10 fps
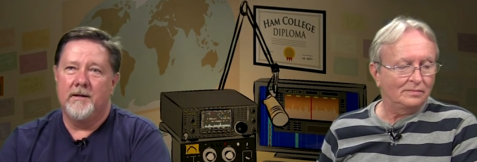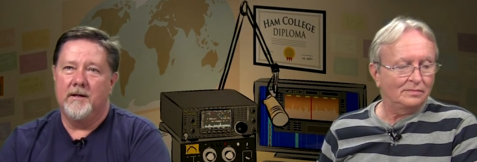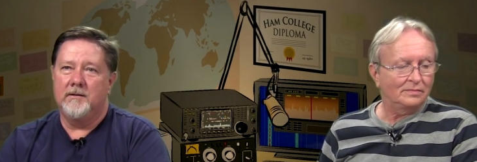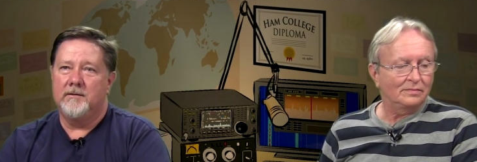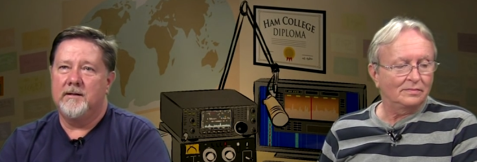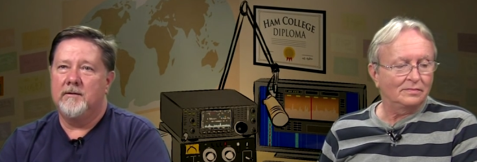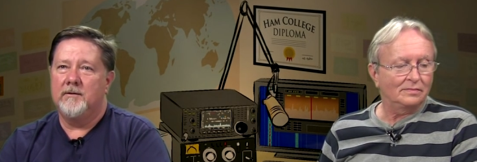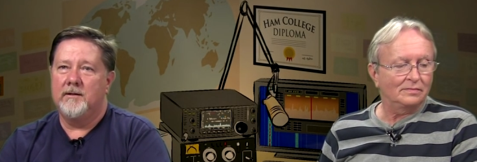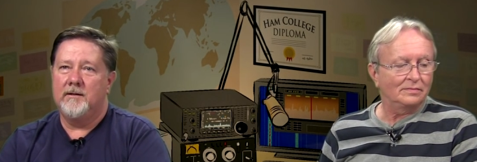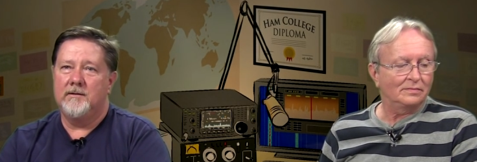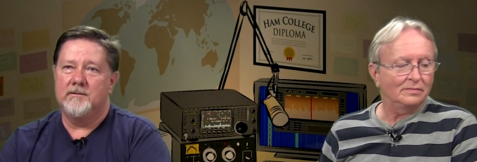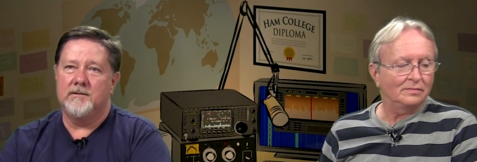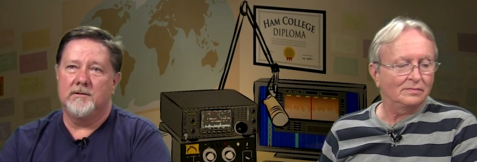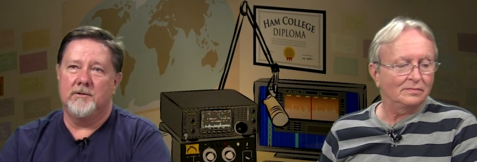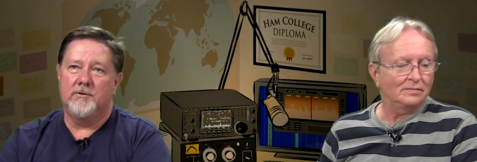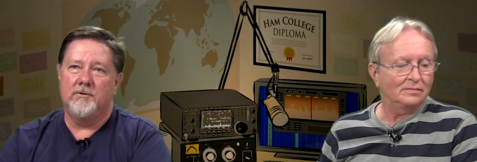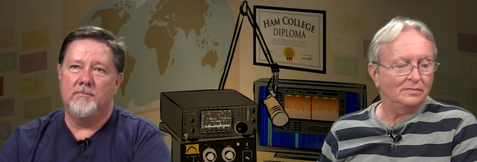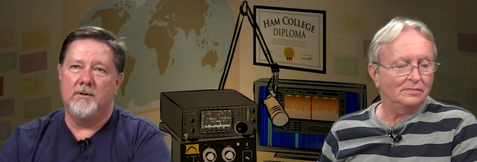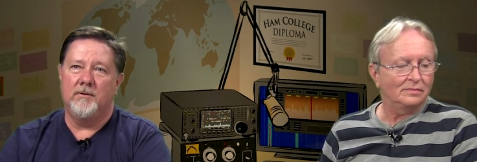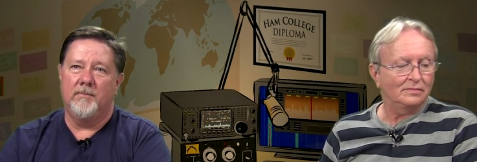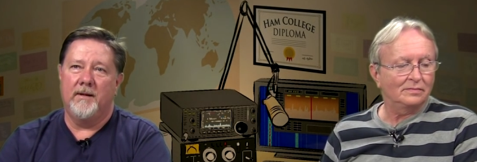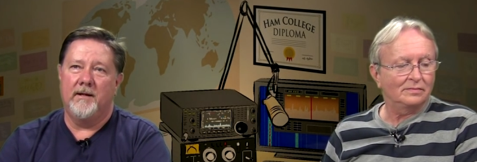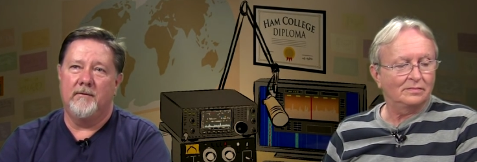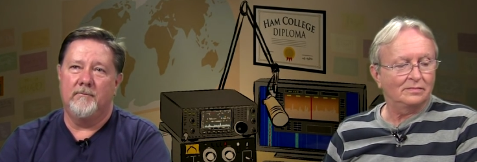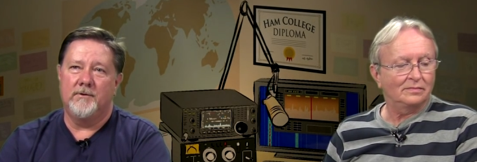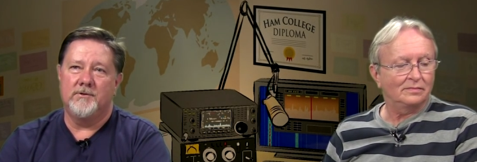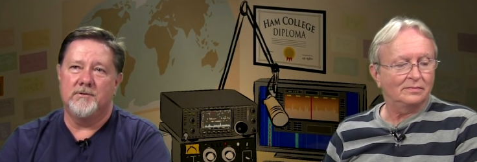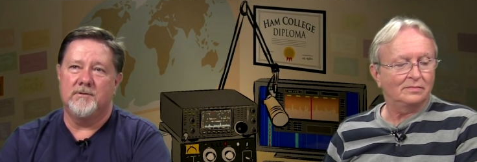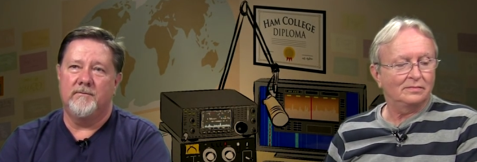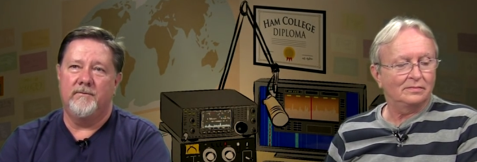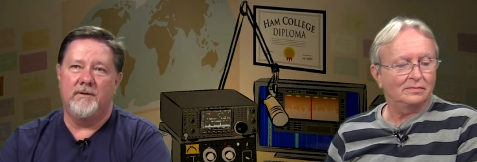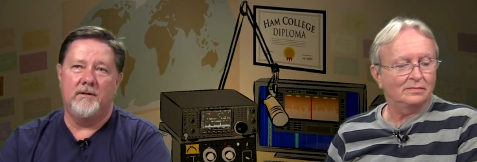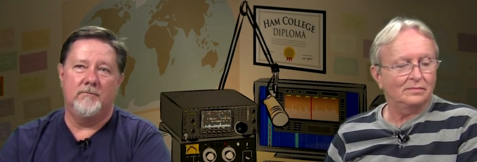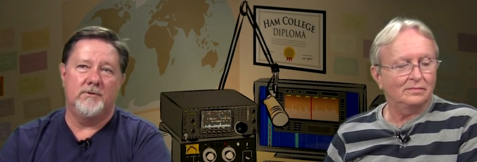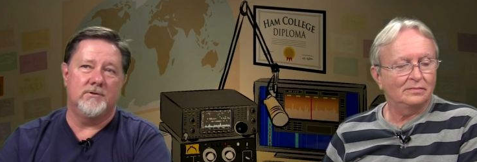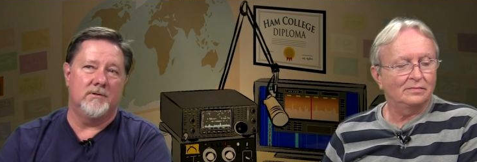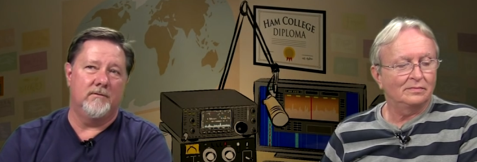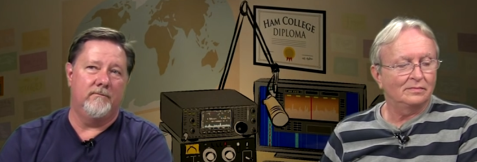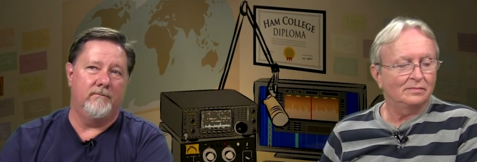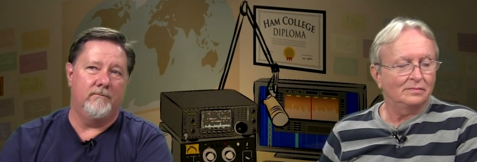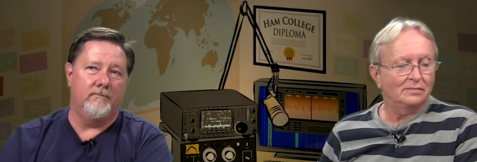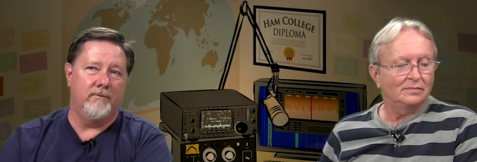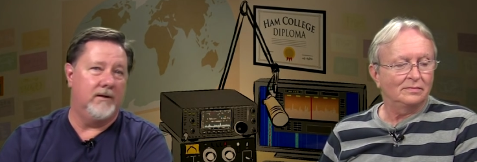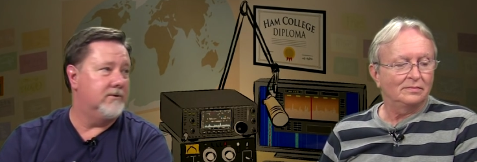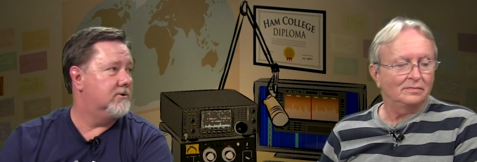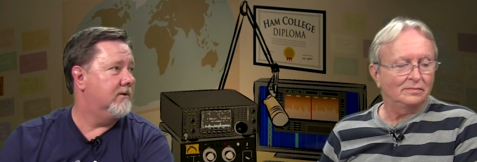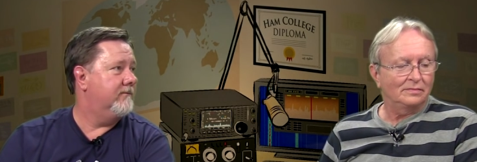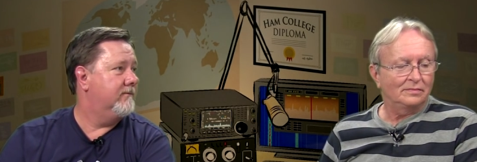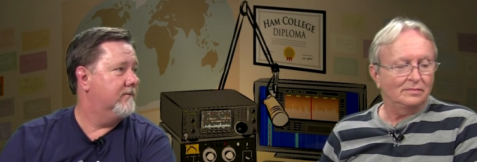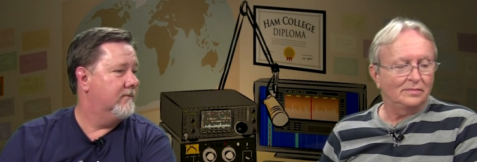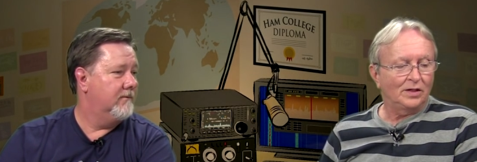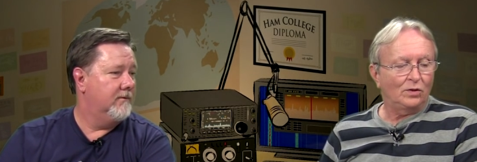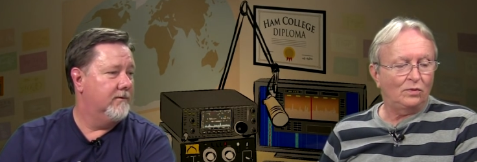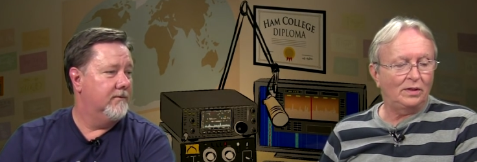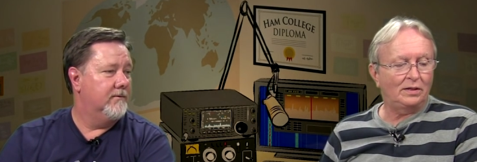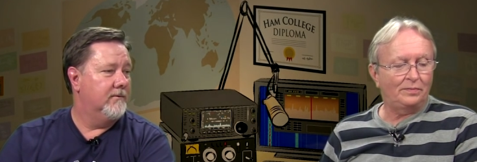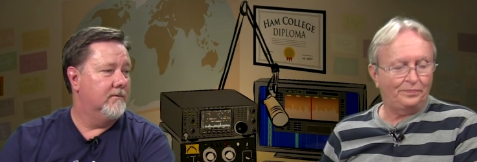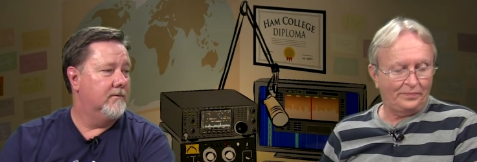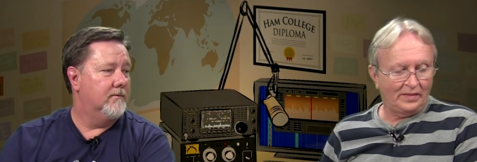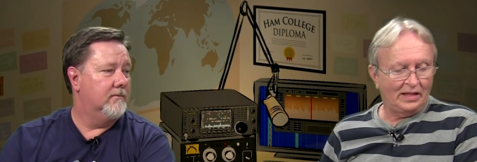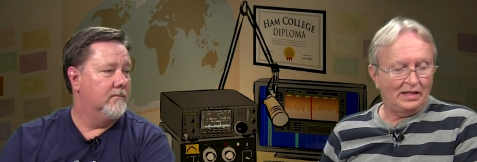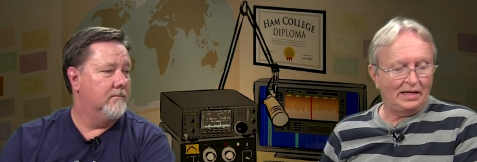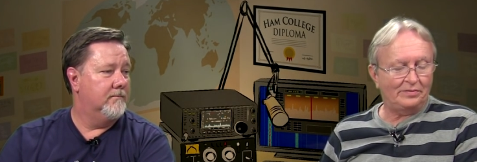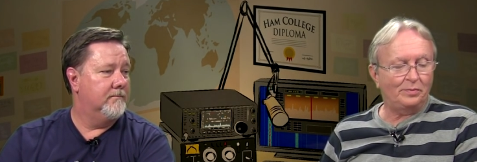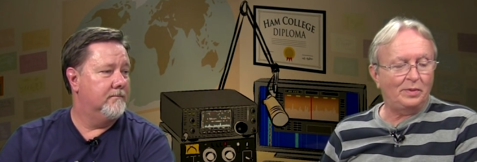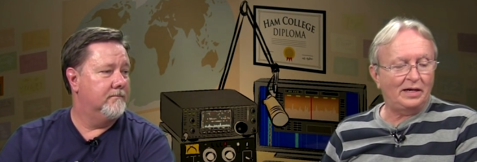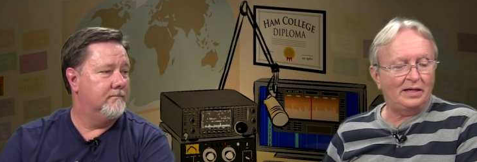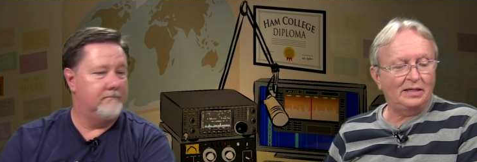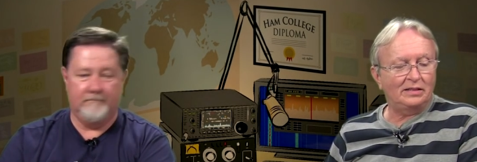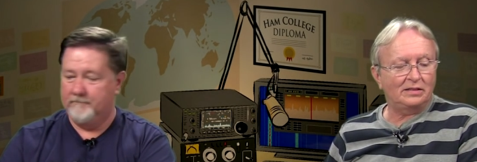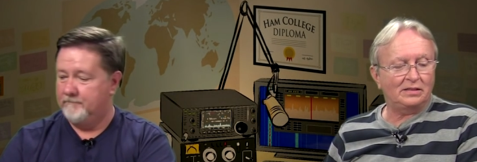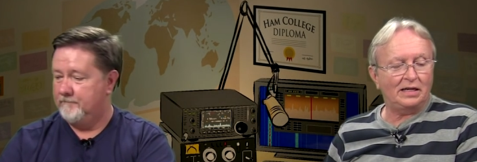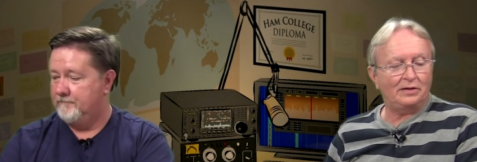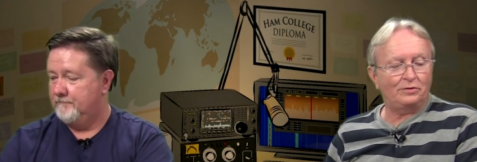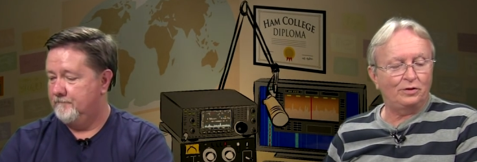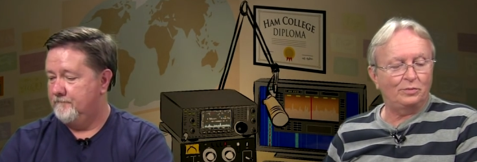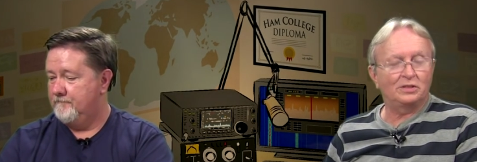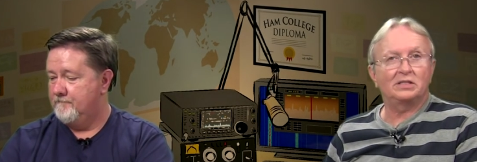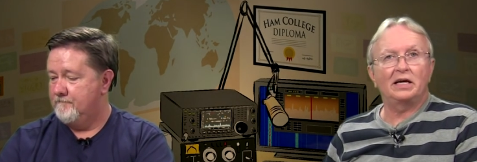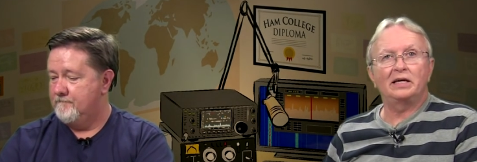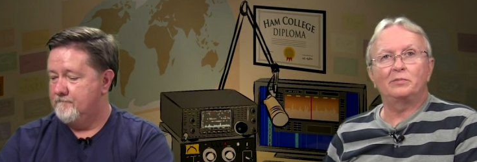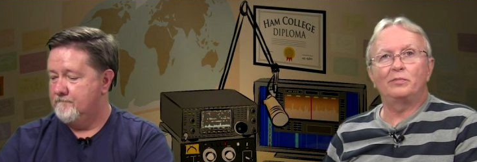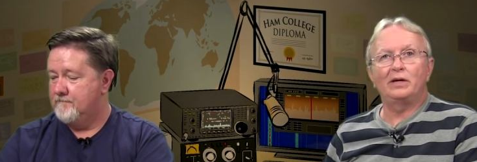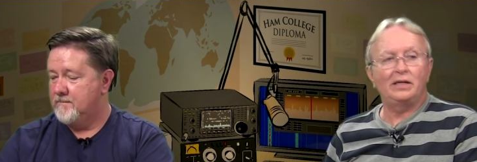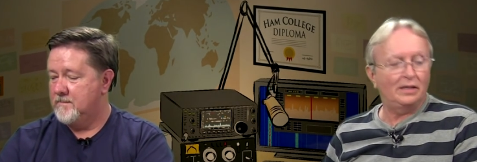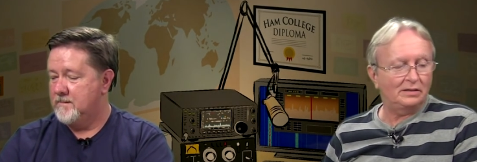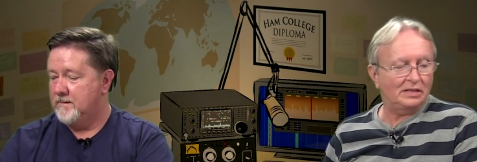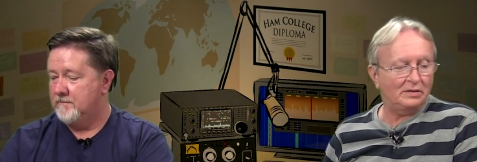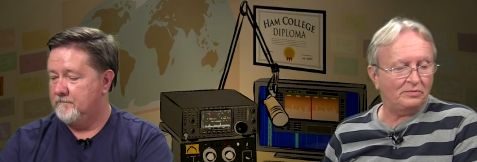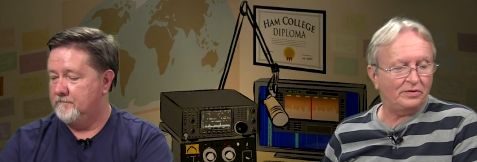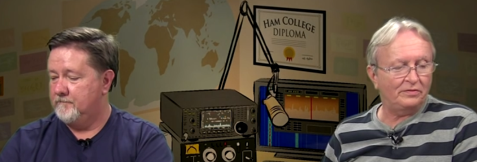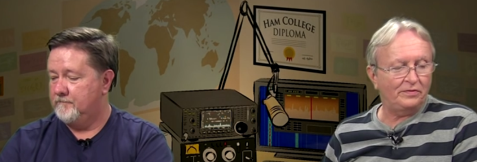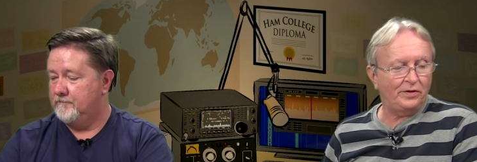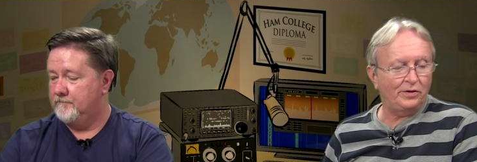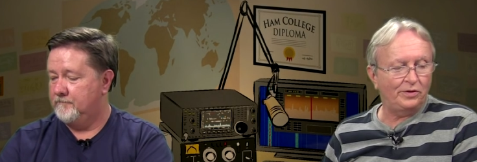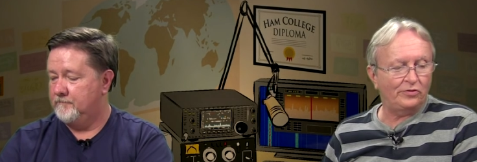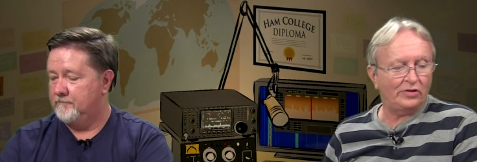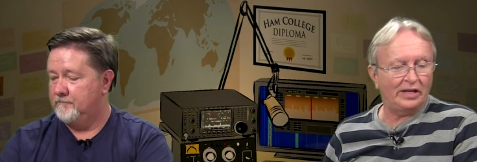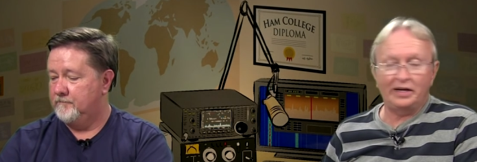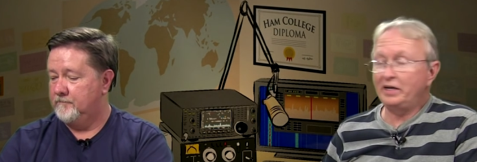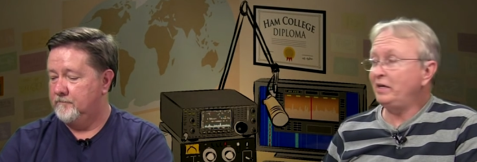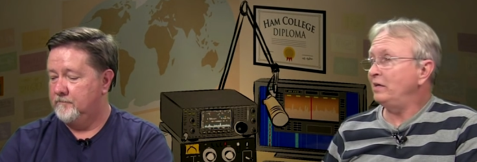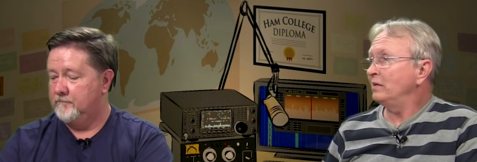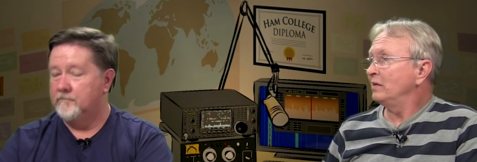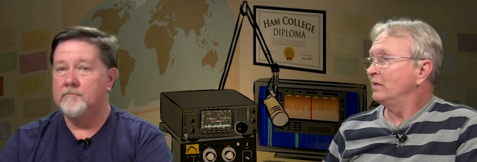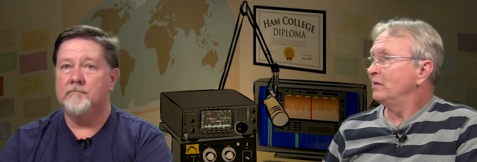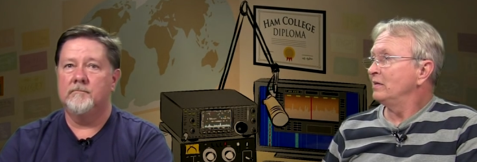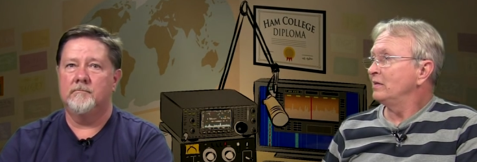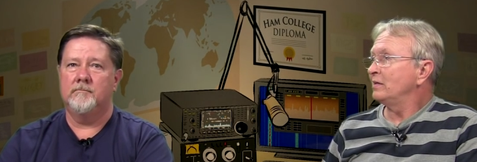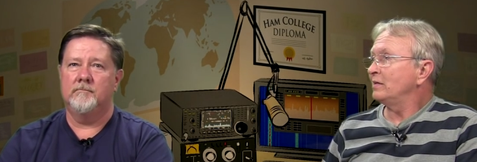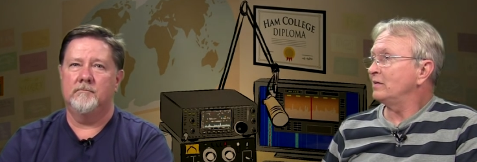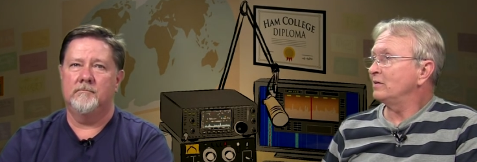Speaker 1: and the downlink is in the two meter band, which is the V, which is in VHF.
Speaker 2: Well, everybody in the chat room is saying B, except for the few who said E, and